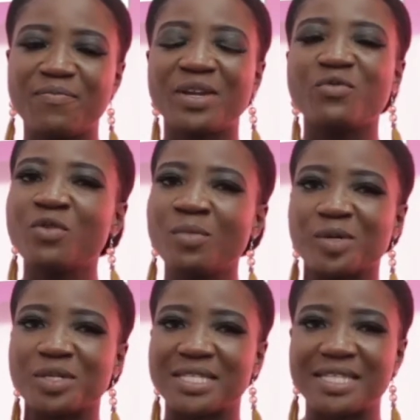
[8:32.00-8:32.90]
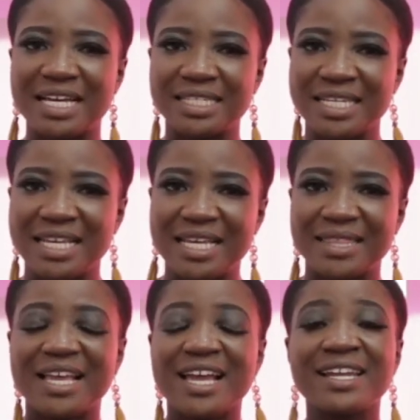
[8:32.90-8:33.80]
have been rumors that
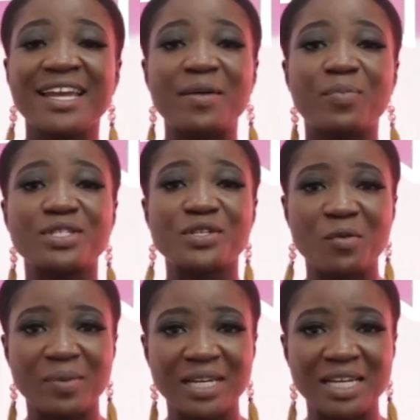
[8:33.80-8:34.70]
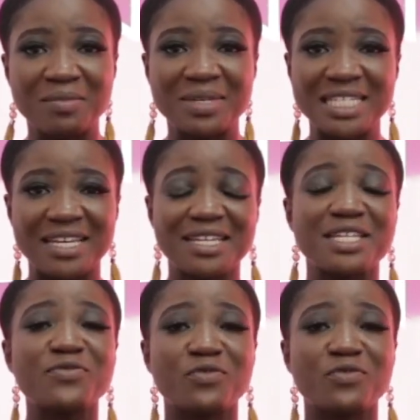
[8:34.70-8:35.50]
the Ghana Airports Company Limited is